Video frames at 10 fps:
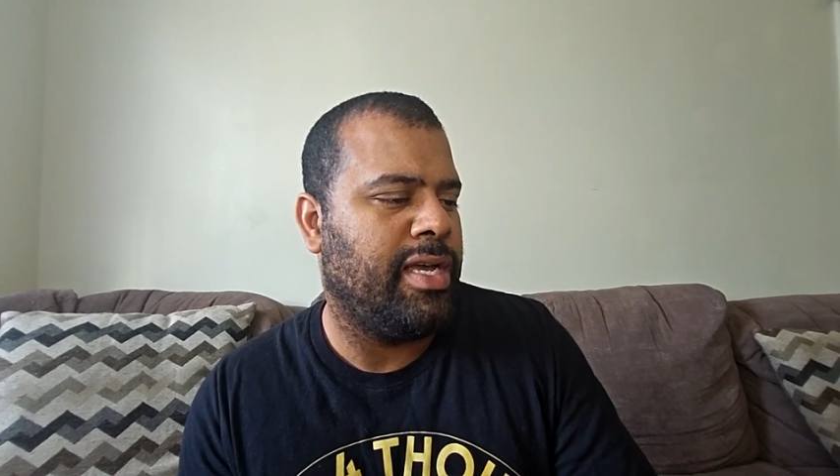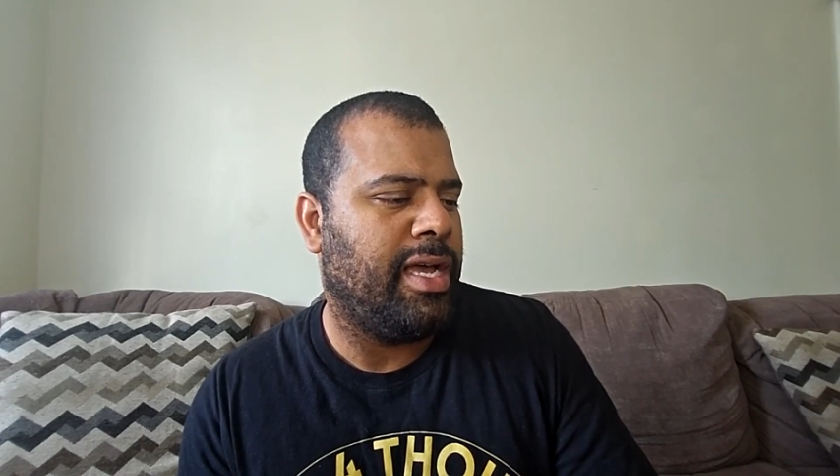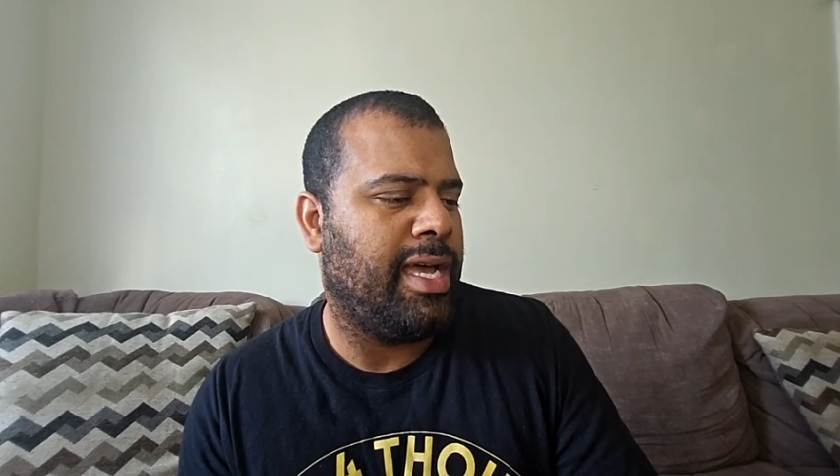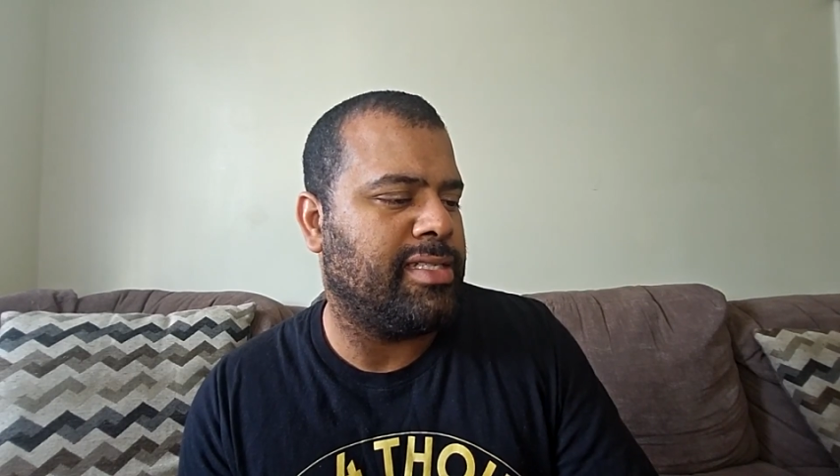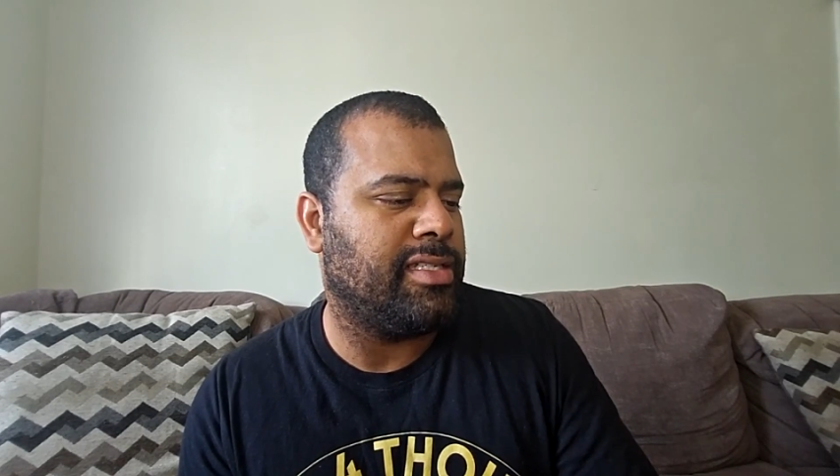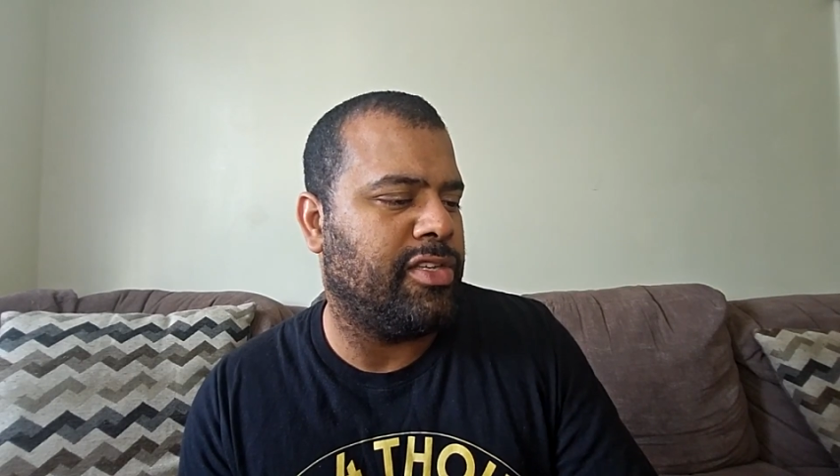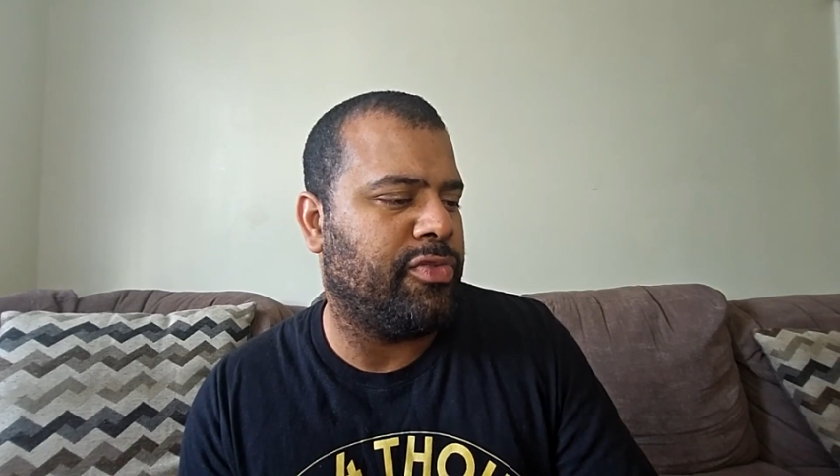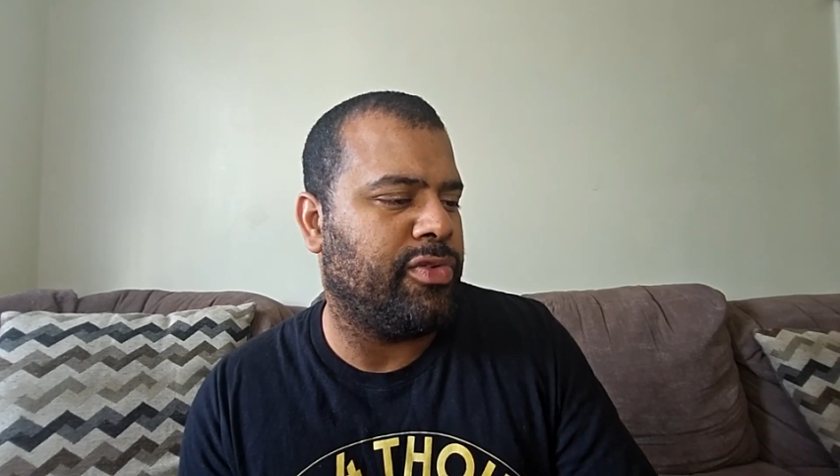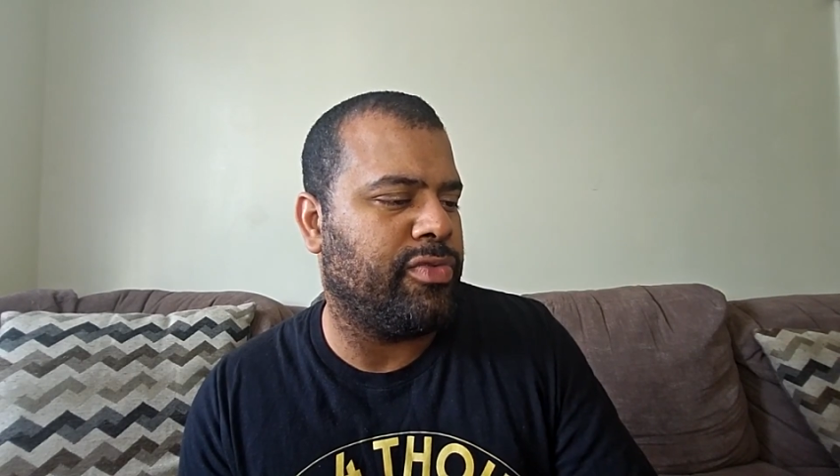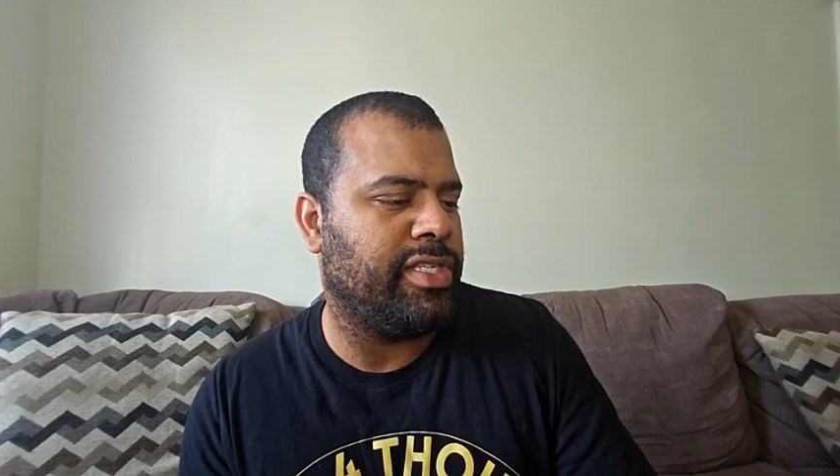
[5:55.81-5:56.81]
has a
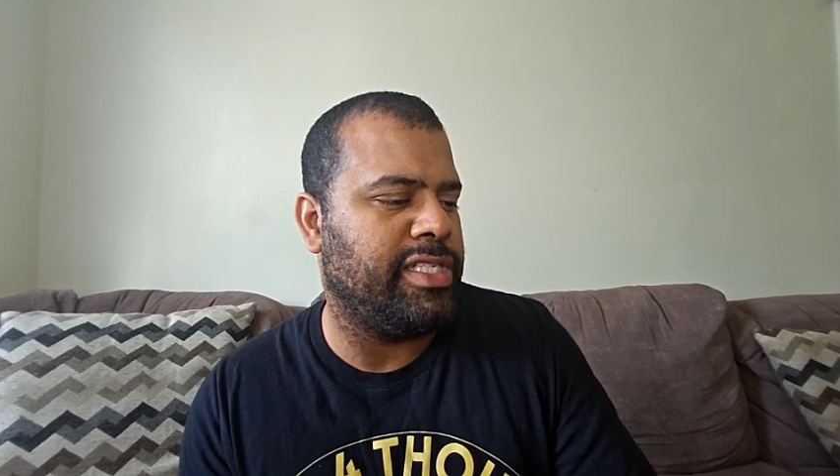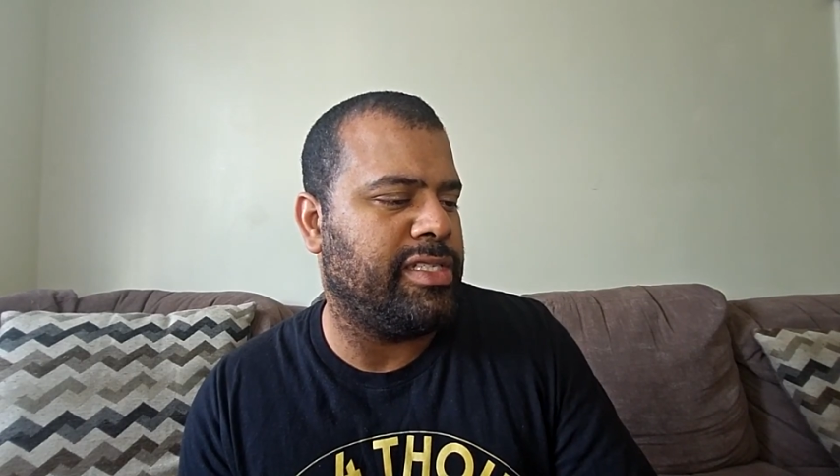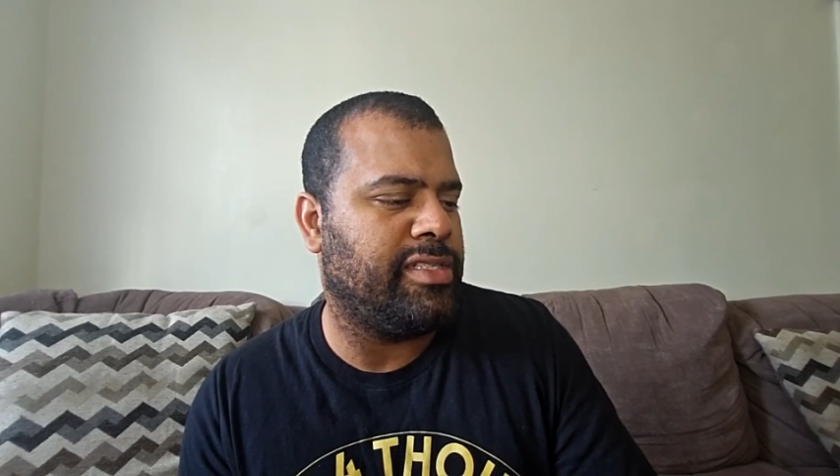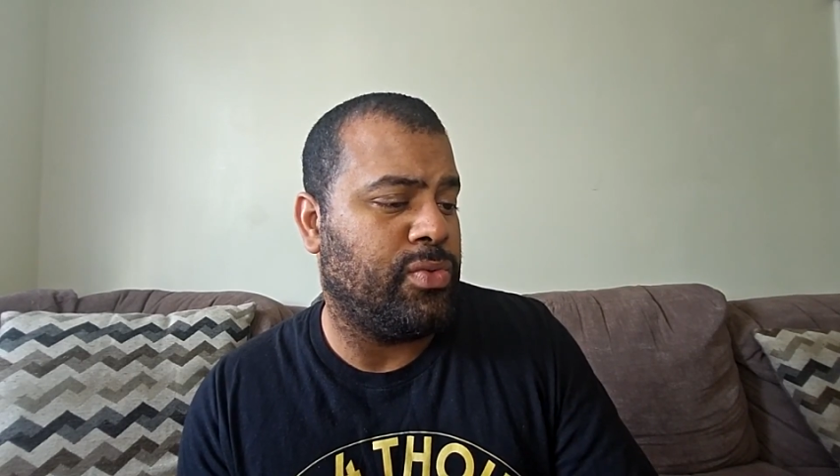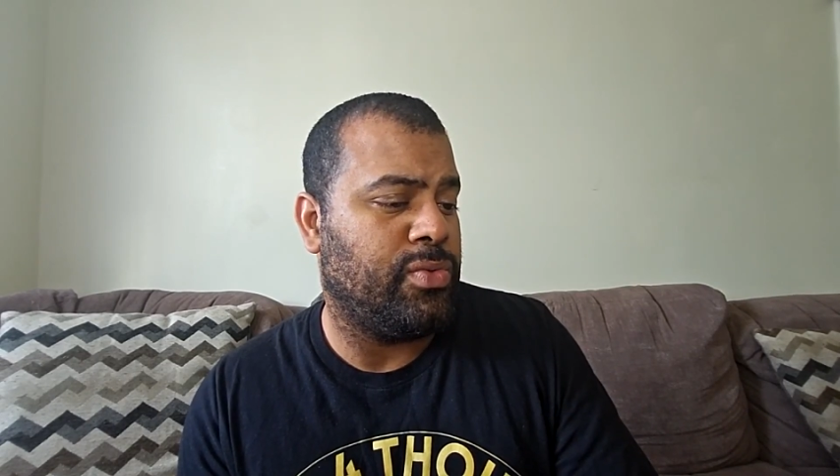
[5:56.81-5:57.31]
different release.